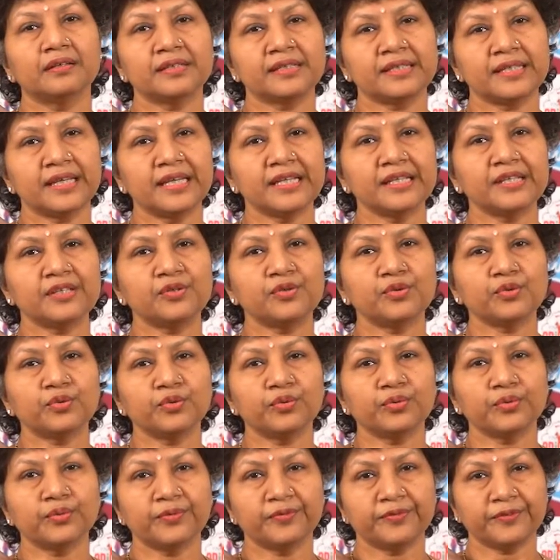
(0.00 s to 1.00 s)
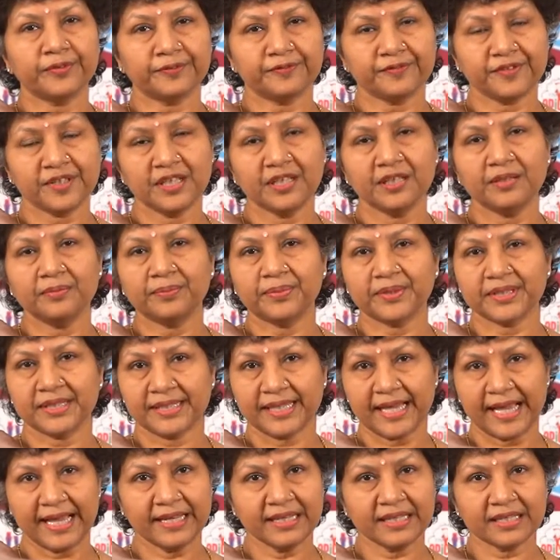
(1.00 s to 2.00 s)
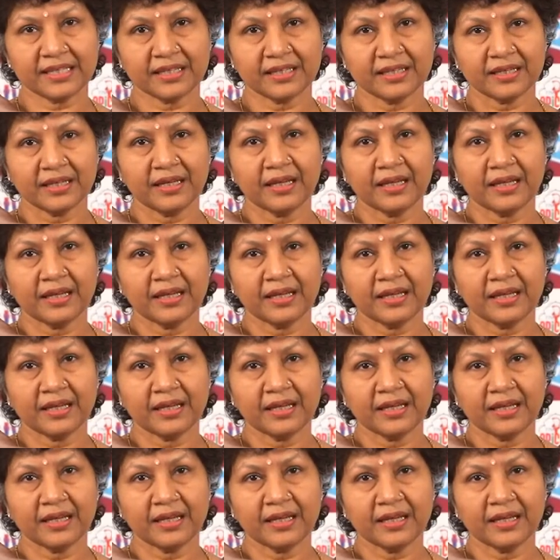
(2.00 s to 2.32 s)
10 to 15%,